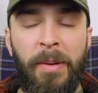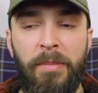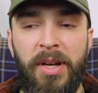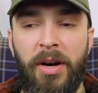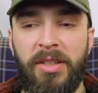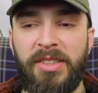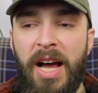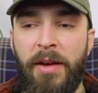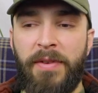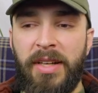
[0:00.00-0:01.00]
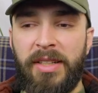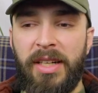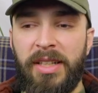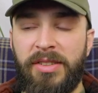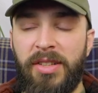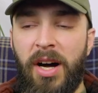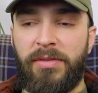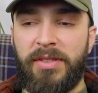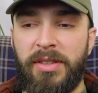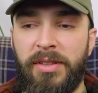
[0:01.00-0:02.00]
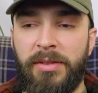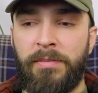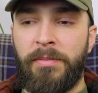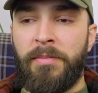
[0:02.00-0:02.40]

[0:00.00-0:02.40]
because I think it's often